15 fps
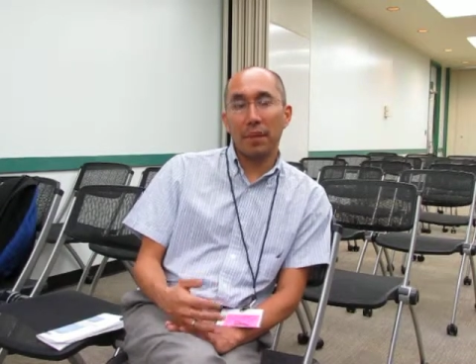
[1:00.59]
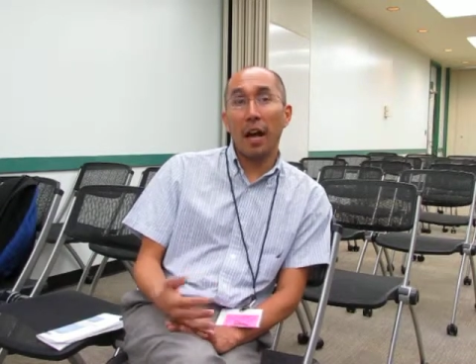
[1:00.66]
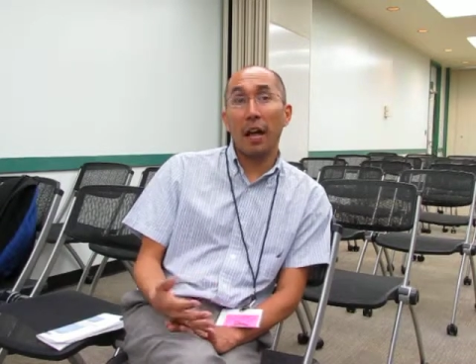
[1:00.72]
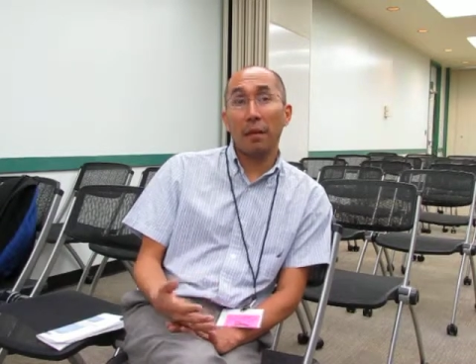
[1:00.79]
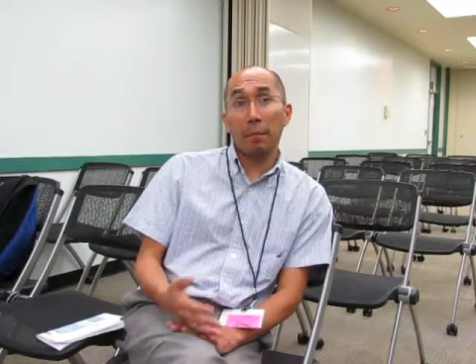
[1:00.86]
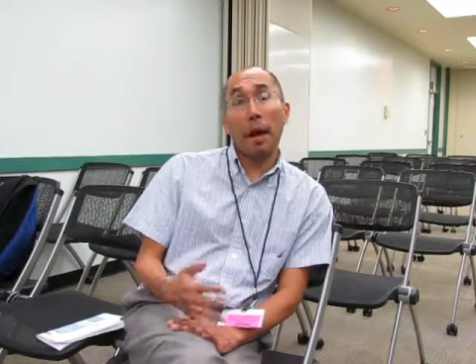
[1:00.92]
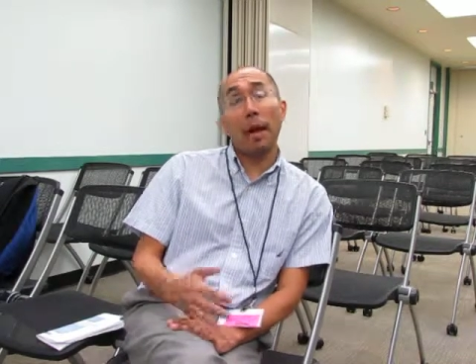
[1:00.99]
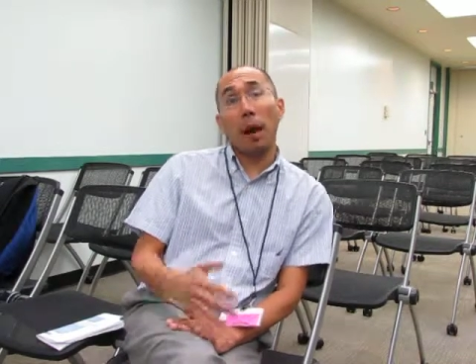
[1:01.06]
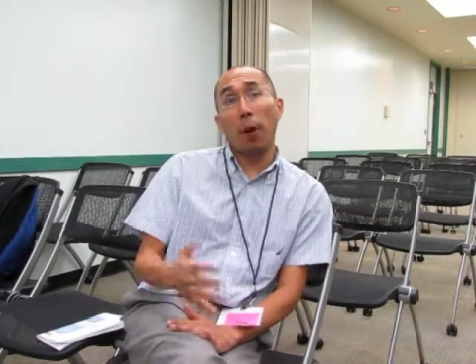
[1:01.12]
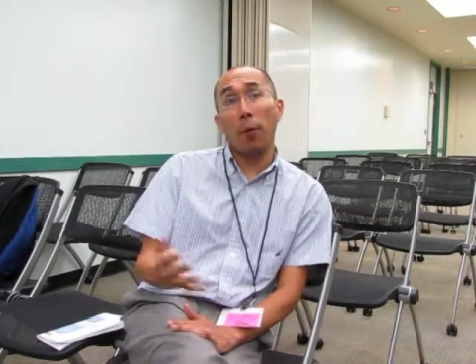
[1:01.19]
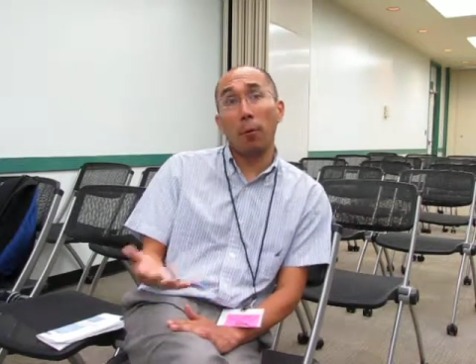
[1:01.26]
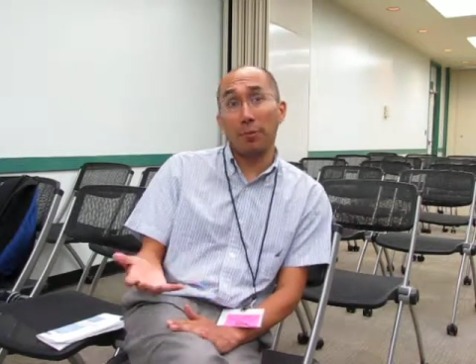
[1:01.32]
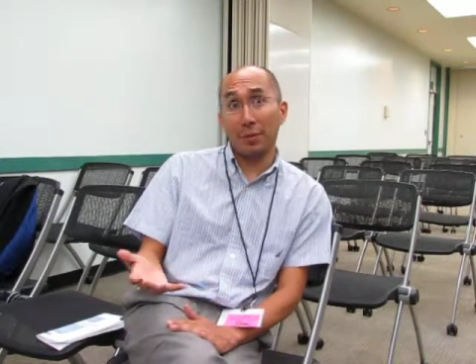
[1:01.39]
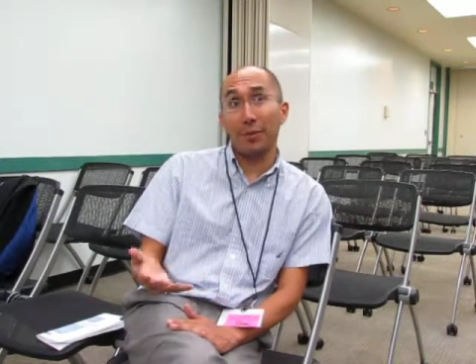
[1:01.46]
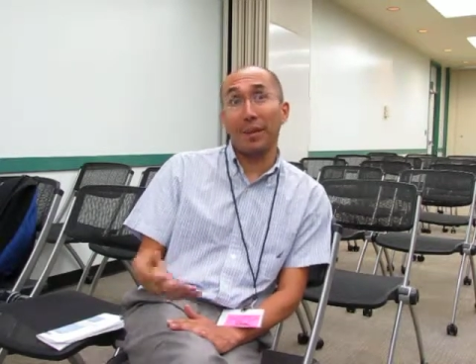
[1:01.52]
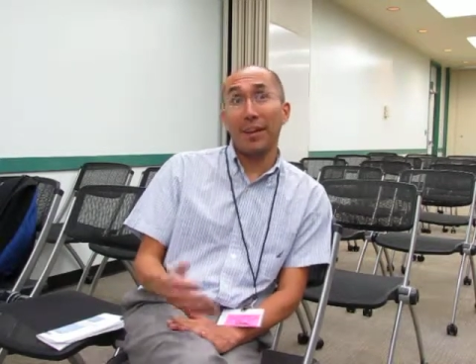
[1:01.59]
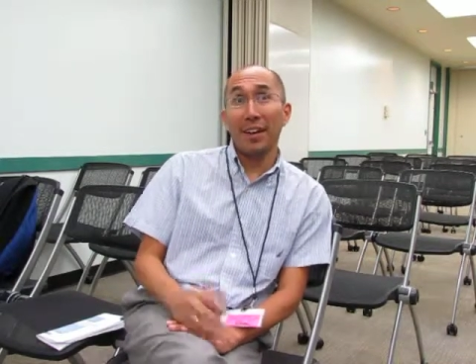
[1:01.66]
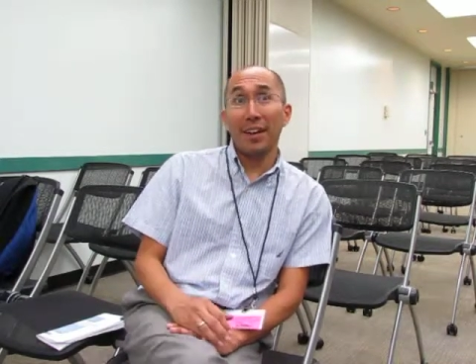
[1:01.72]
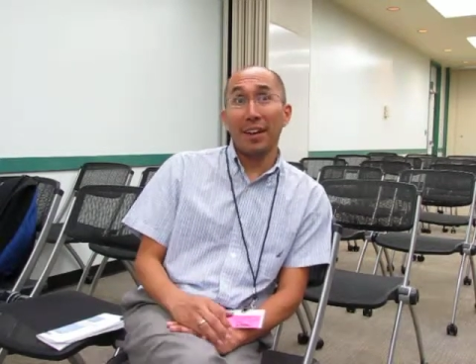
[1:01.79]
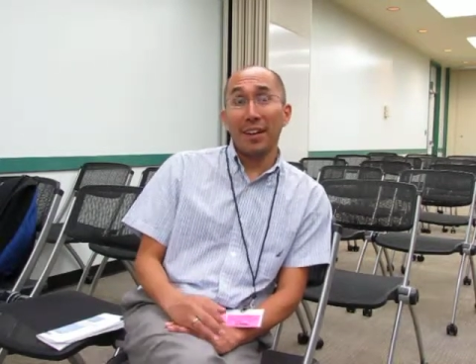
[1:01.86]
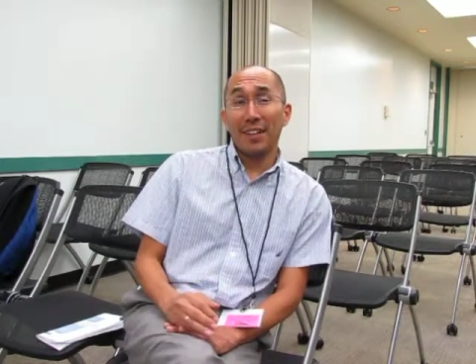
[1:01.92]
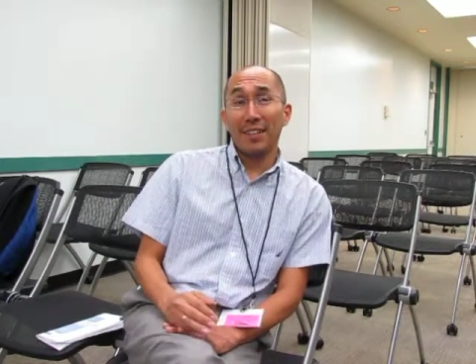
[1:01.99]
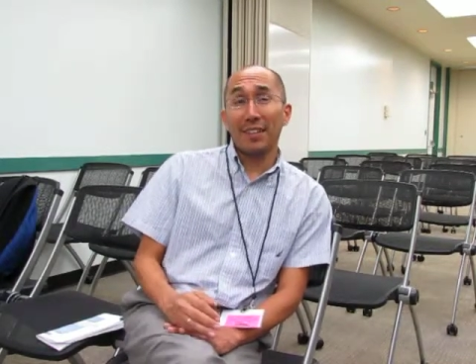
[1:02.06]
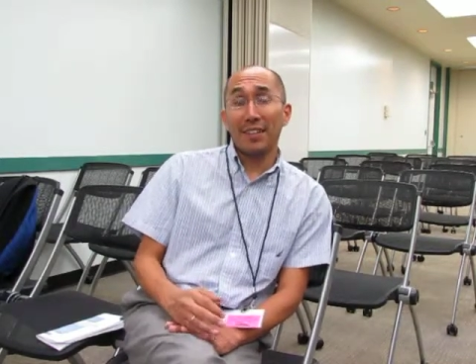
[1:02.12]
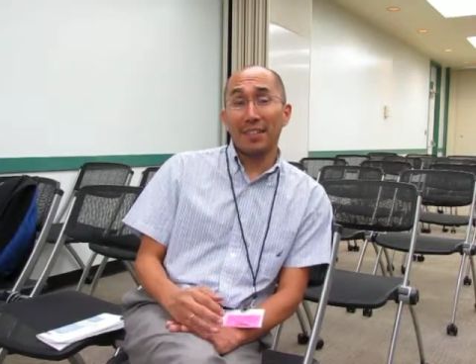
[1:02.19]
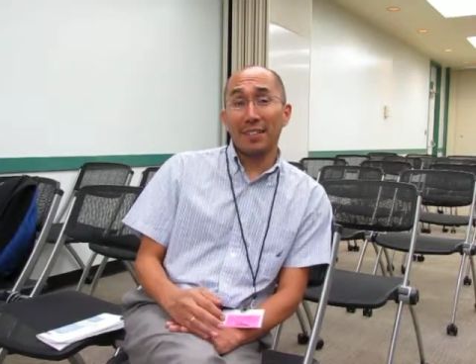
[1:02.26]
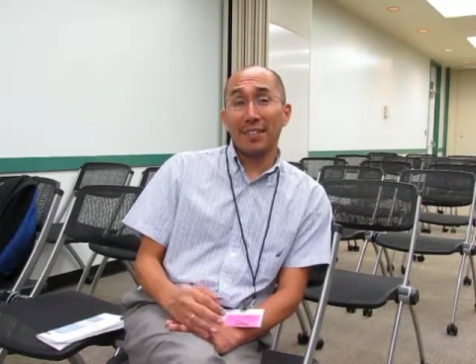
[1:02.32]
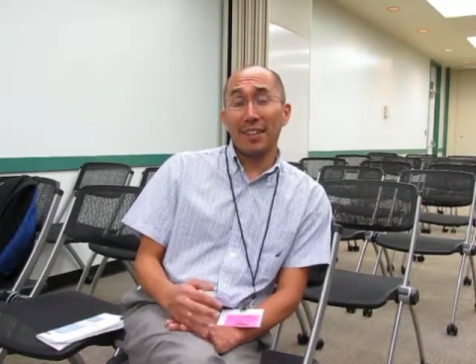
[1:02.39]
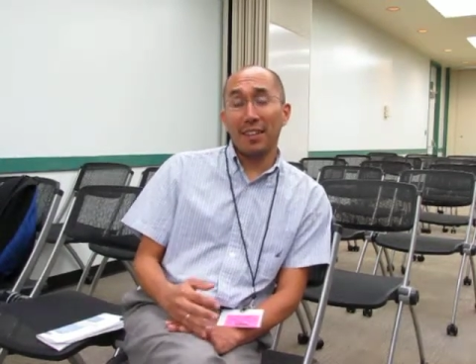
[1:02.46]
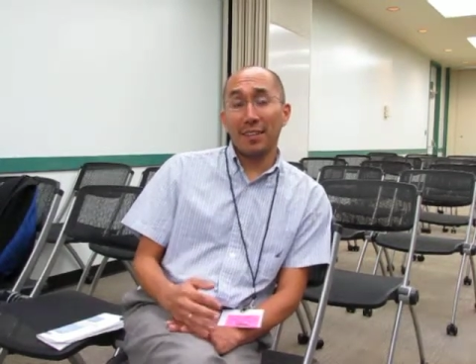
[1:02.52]
I hope
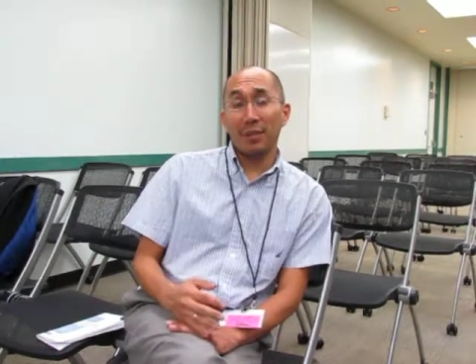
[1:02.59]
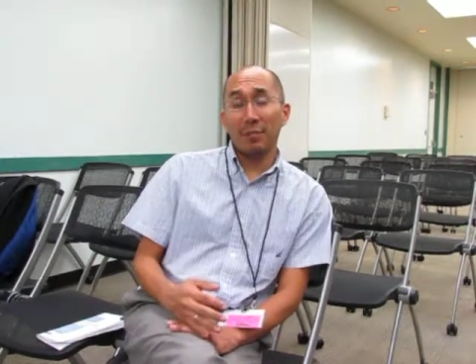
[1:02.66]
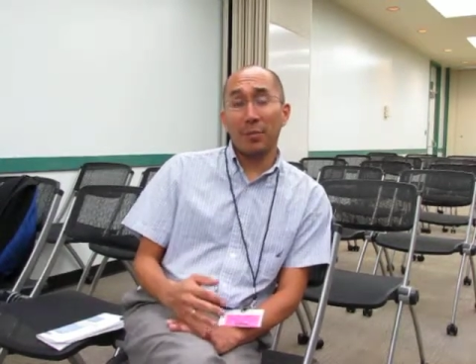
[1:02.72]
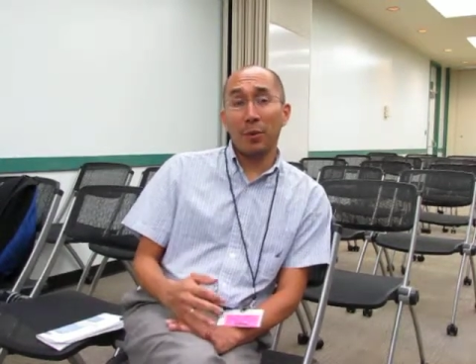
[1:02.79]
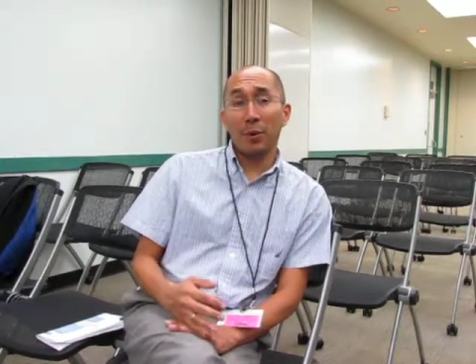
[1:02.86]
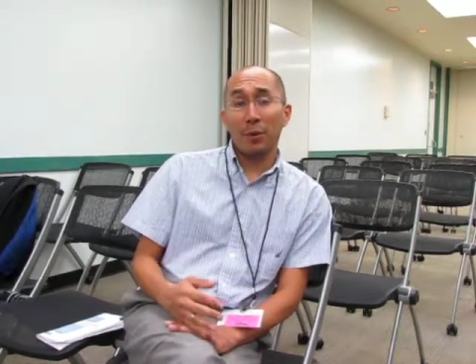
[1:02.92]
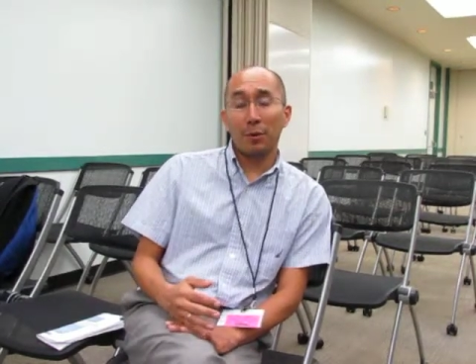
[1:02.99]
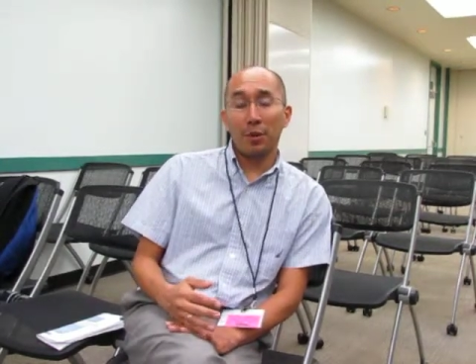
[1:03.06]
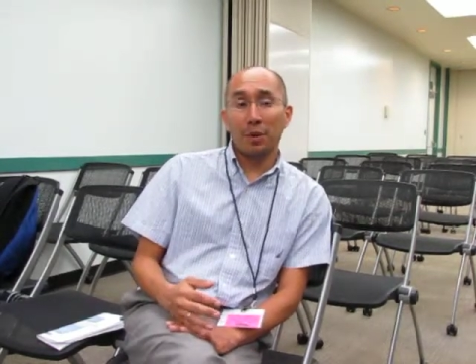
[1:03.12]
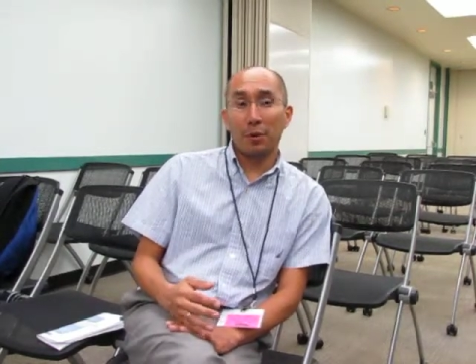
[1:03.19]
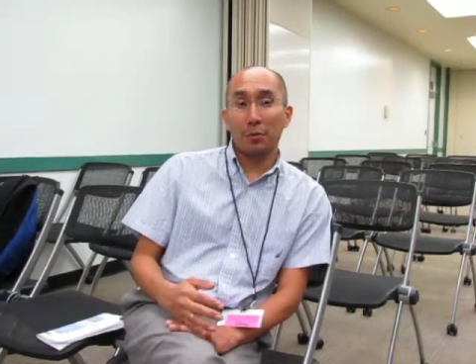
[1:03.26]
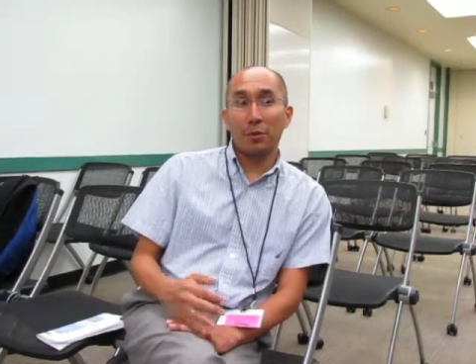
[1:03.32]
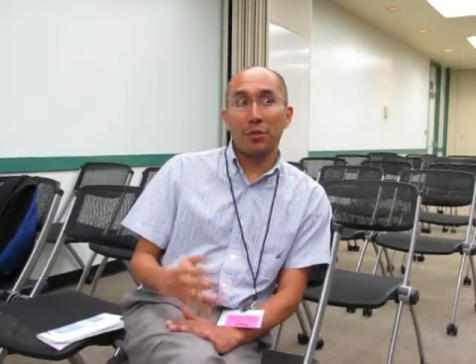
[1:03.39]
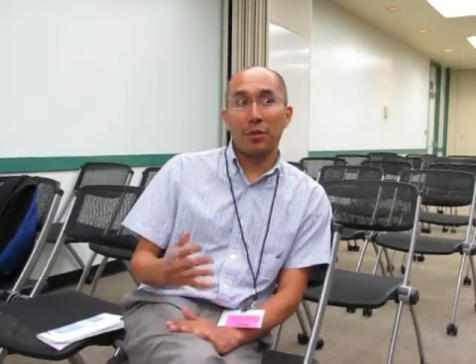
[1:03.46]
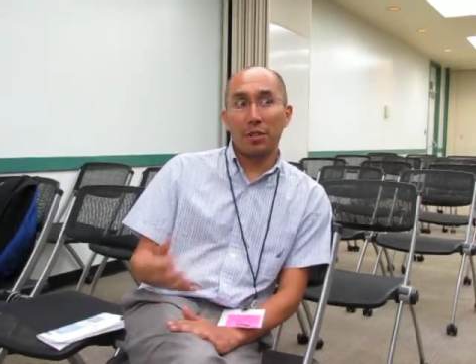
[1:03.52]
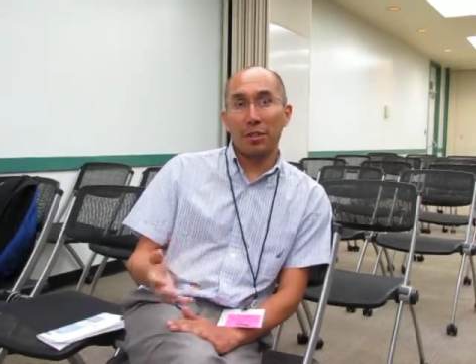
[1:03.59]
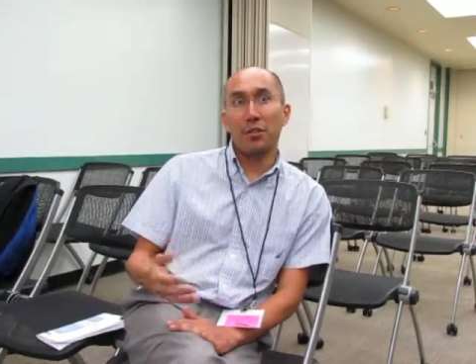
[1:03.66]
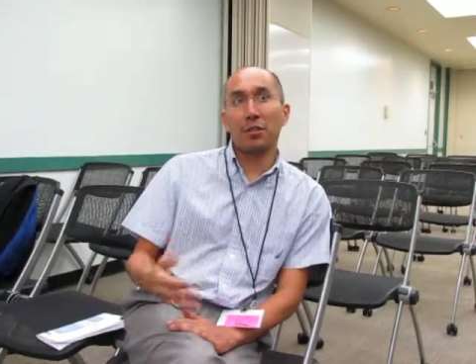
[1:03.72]
this get more research on